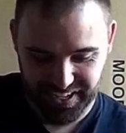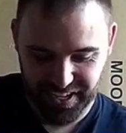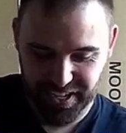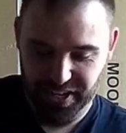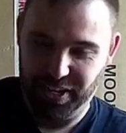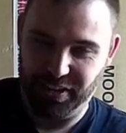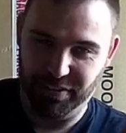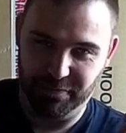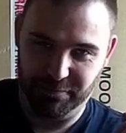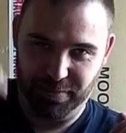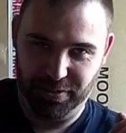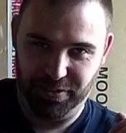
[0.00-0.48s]

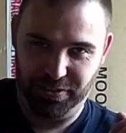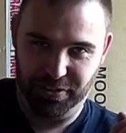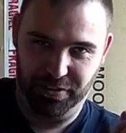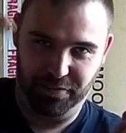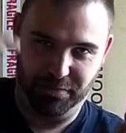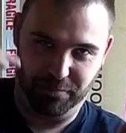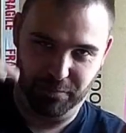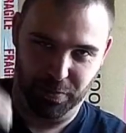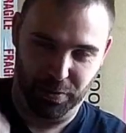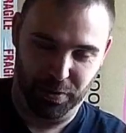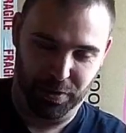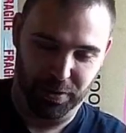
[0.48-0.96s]
Give
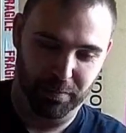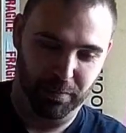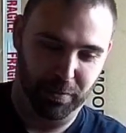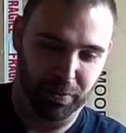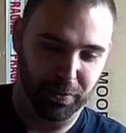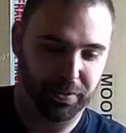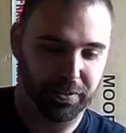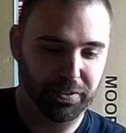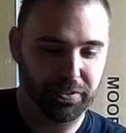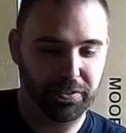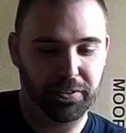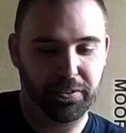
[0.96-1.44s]
myself bullet
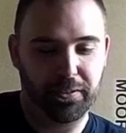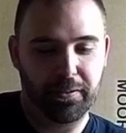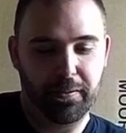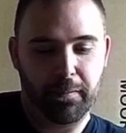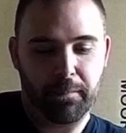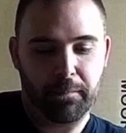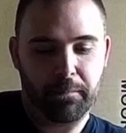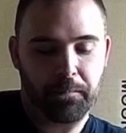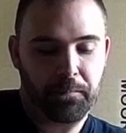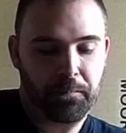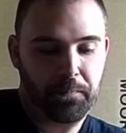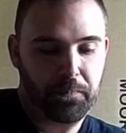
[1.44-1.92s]
points.
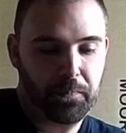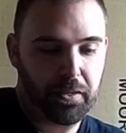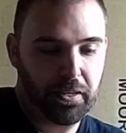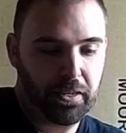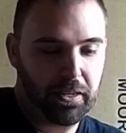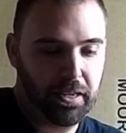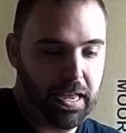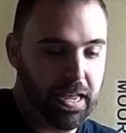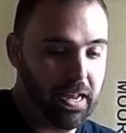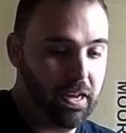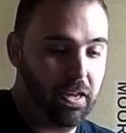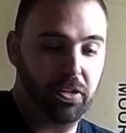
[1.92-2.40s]

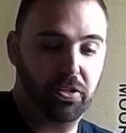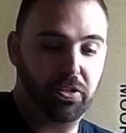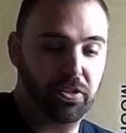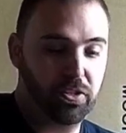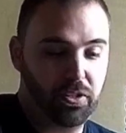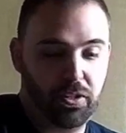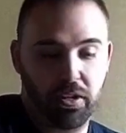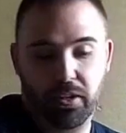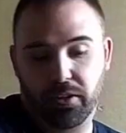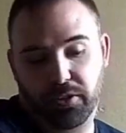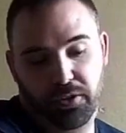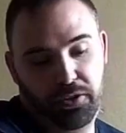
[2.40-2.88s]
And I just
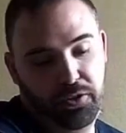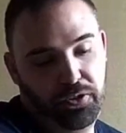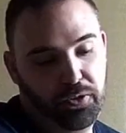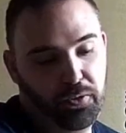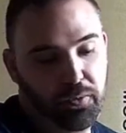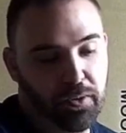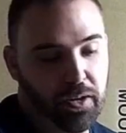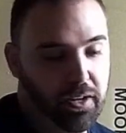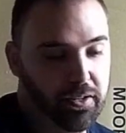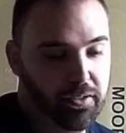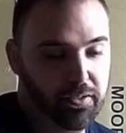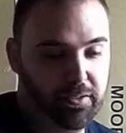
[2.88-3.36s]

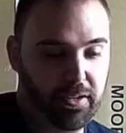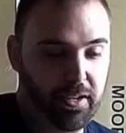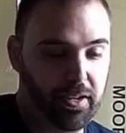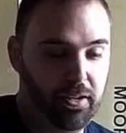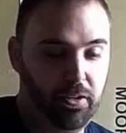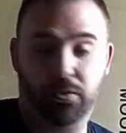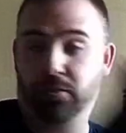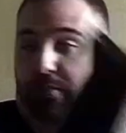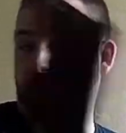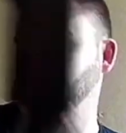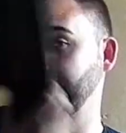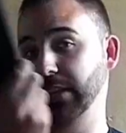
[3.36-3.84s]
thought I'd say,
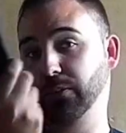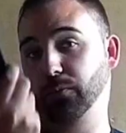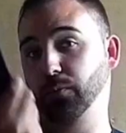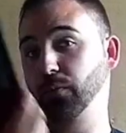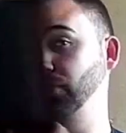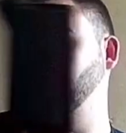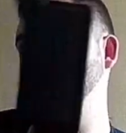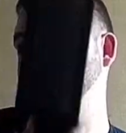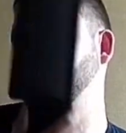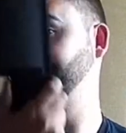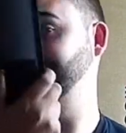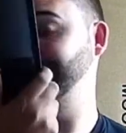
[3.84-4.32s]
look, that's
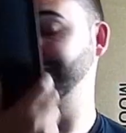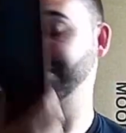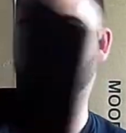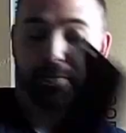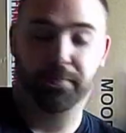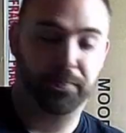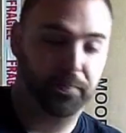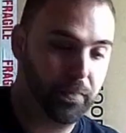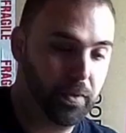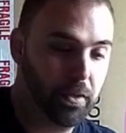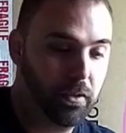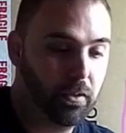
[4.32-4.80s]
what this is.
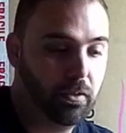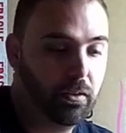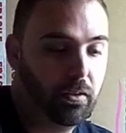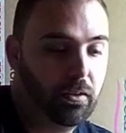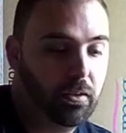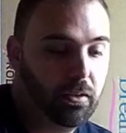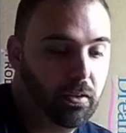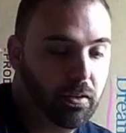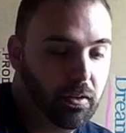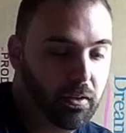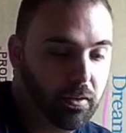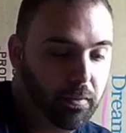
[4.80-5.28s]

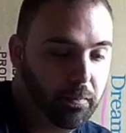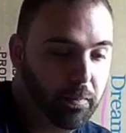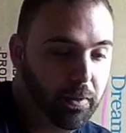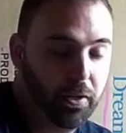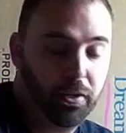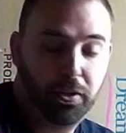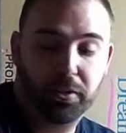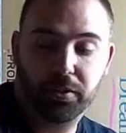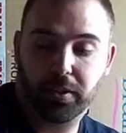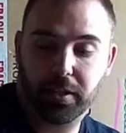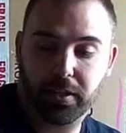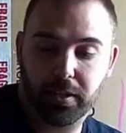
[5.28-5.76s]

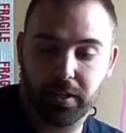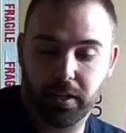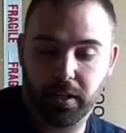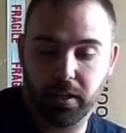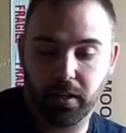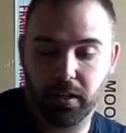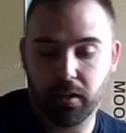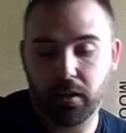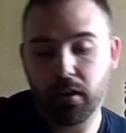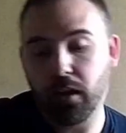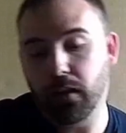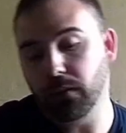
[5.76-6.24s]
Because I
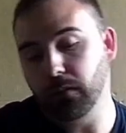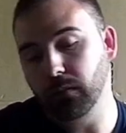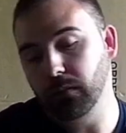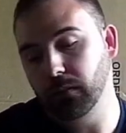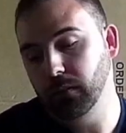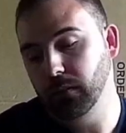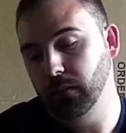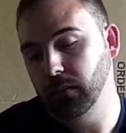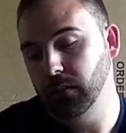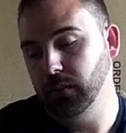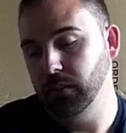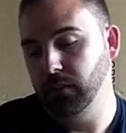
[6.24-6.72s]
didn't know.
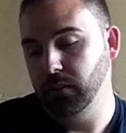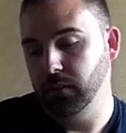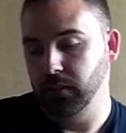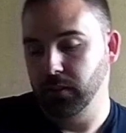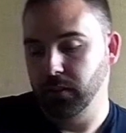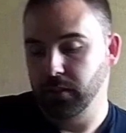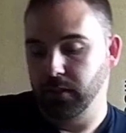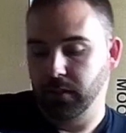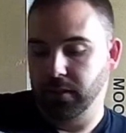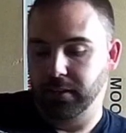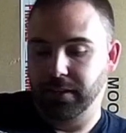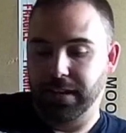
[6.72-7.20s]

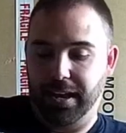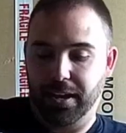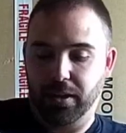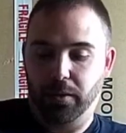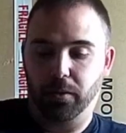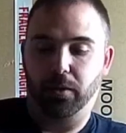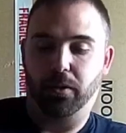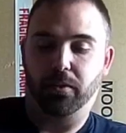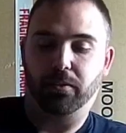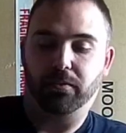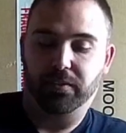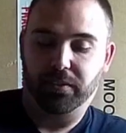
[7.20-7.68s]

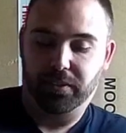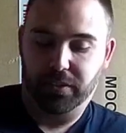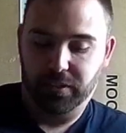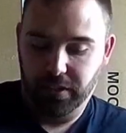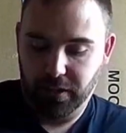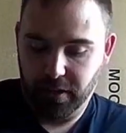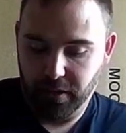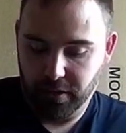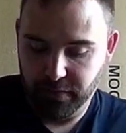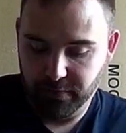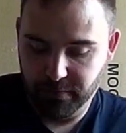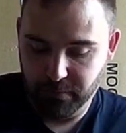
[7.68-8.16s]
Now,
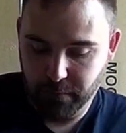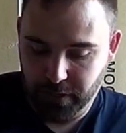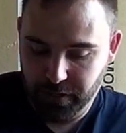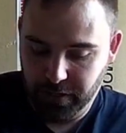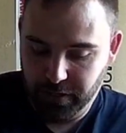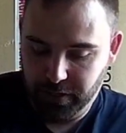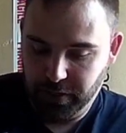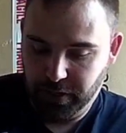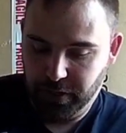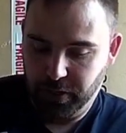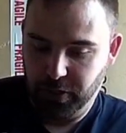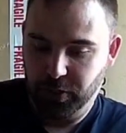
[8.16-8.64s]
obviously, I've
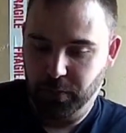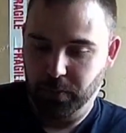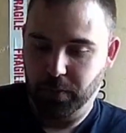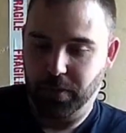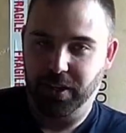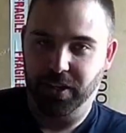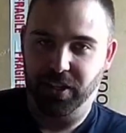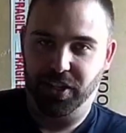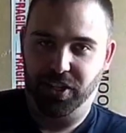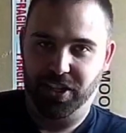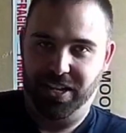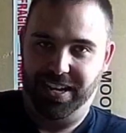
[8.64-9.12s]
monetized
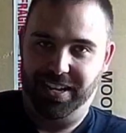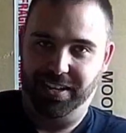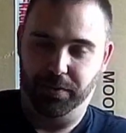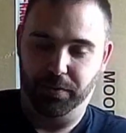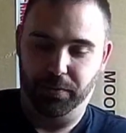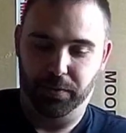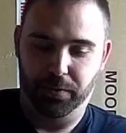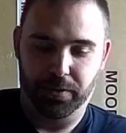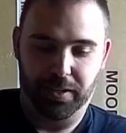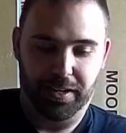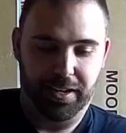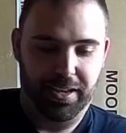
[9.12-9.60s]
my
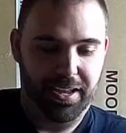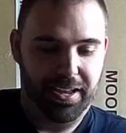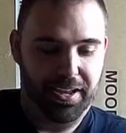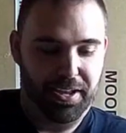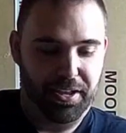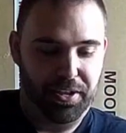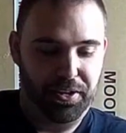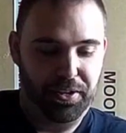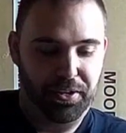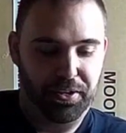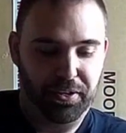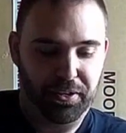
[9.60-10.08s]
channel,
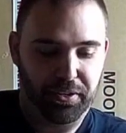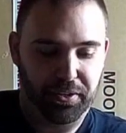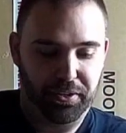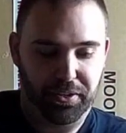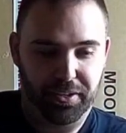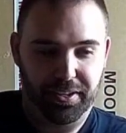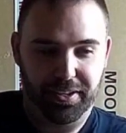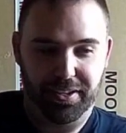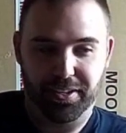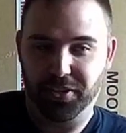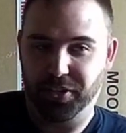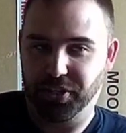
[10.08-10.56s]
and
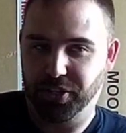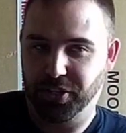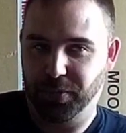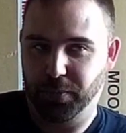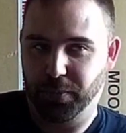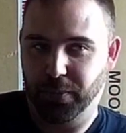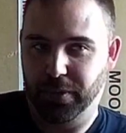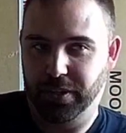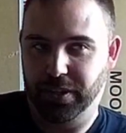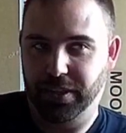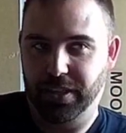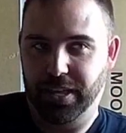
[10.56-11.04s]
the issue
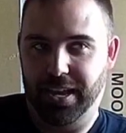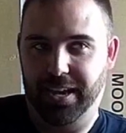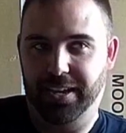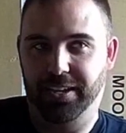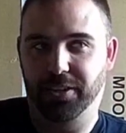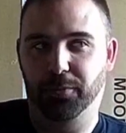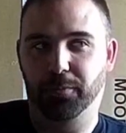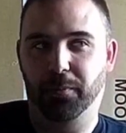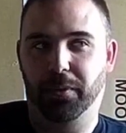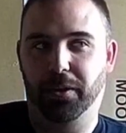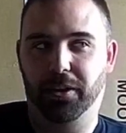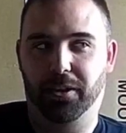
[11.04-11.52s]
with that is my